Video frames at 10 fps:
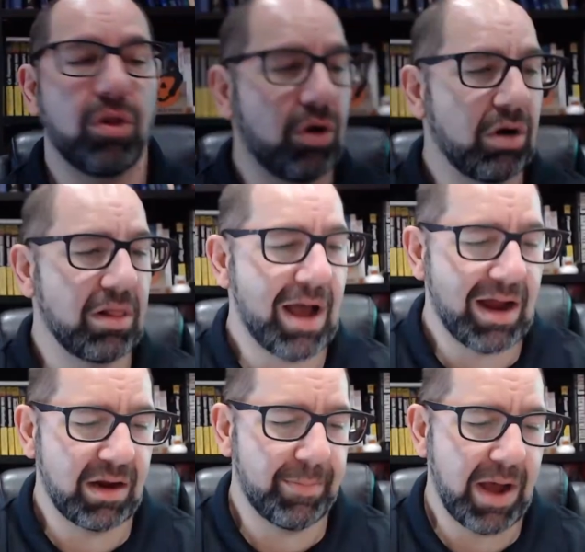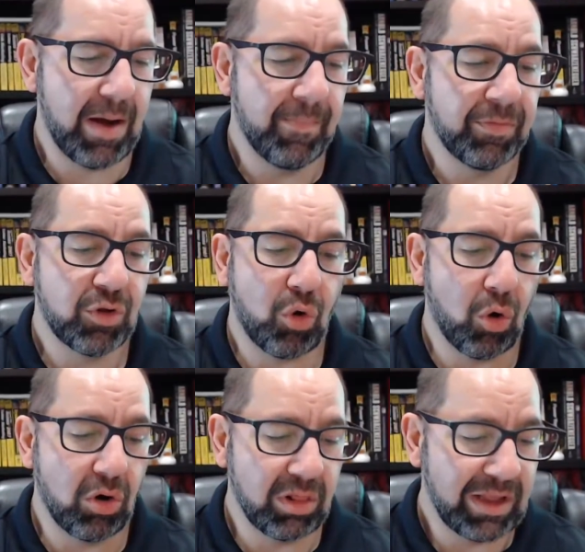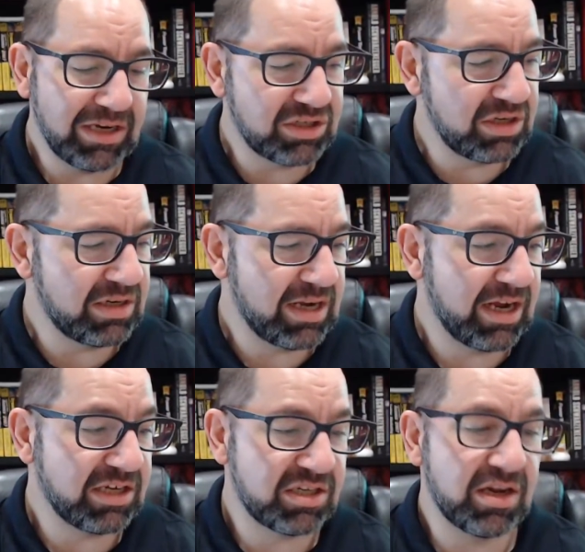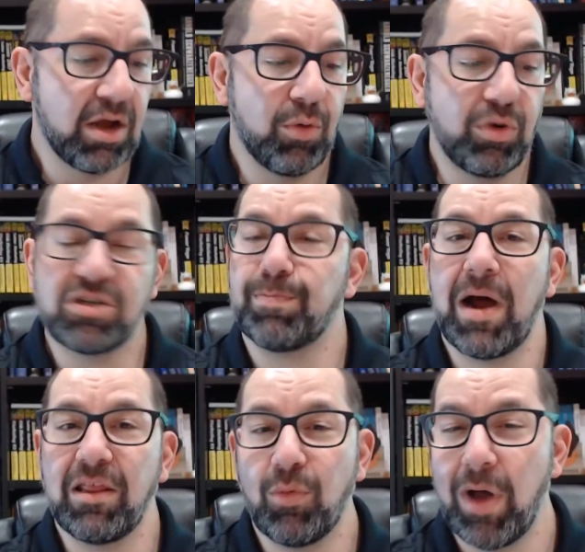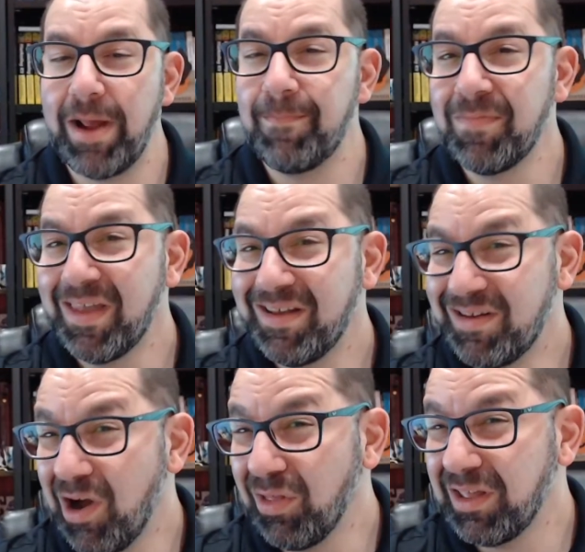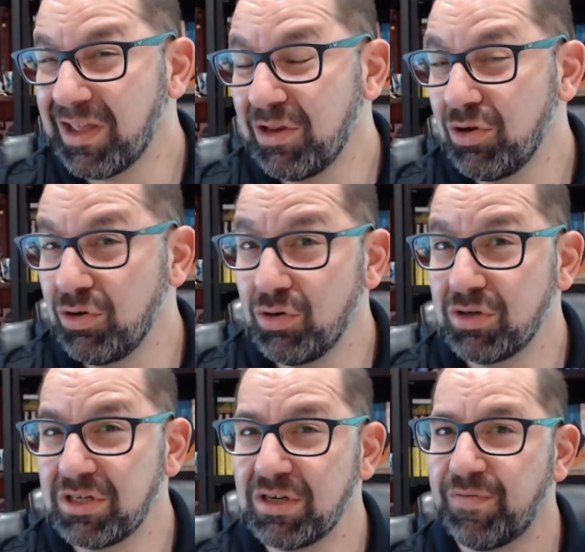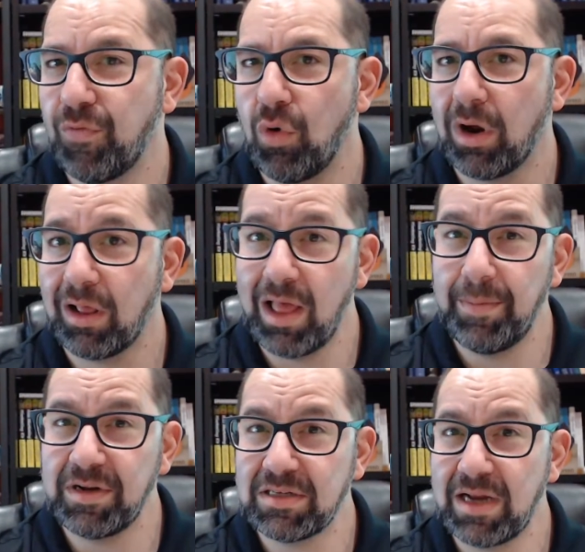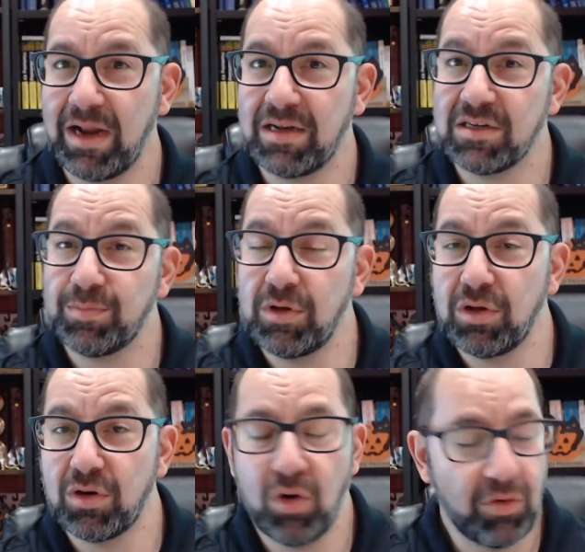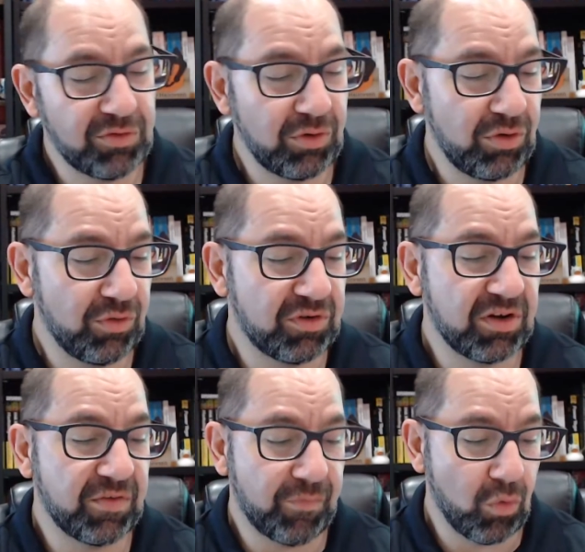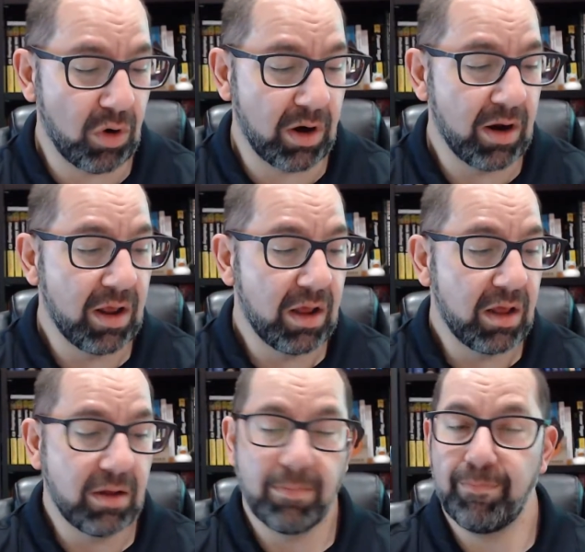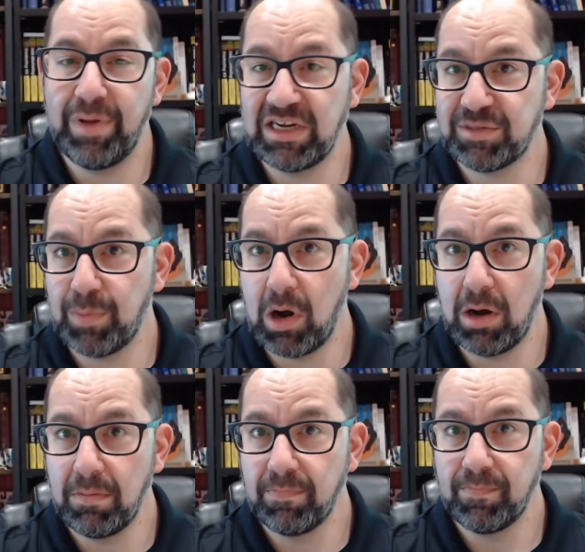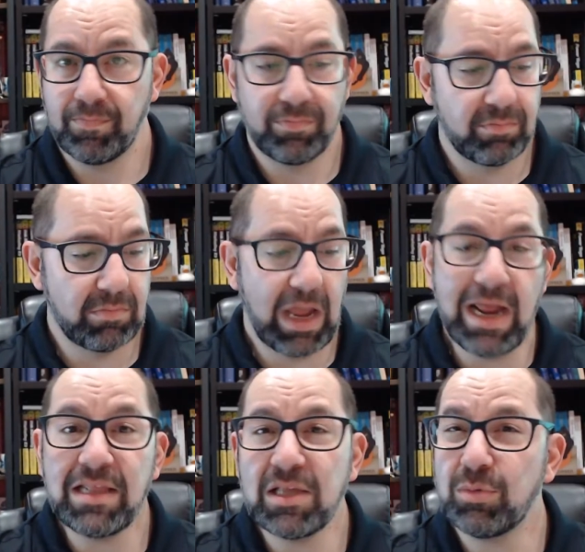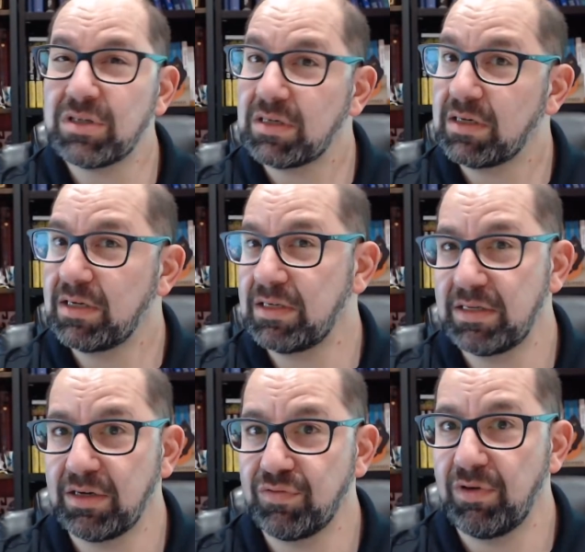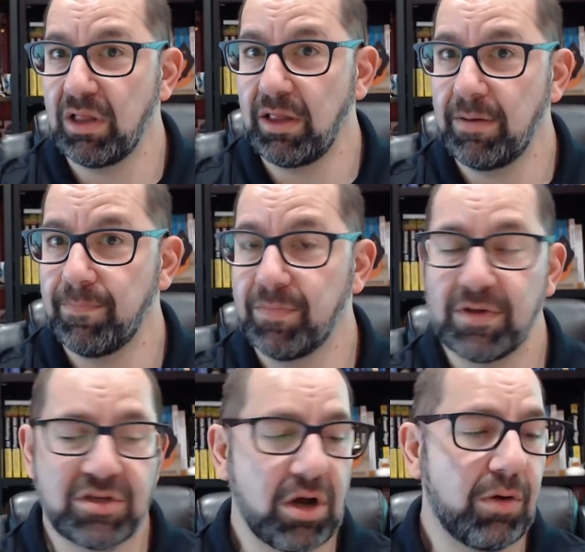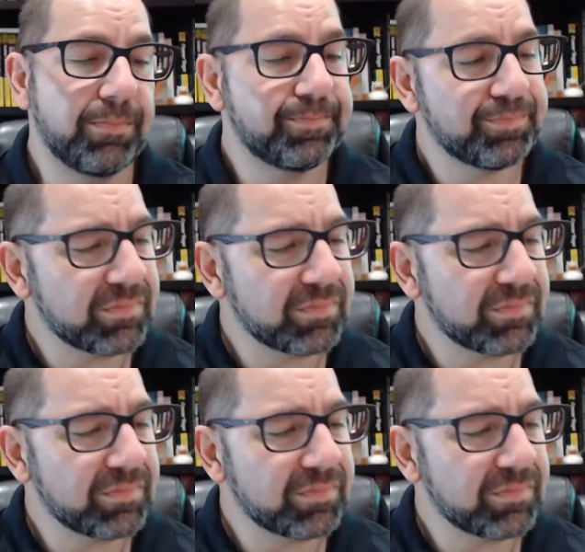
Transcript: learn a lot about correlation tests, which, by the way, not only can you use this for climate scientists, but you can also use this for baseball, anything with statistics, really. So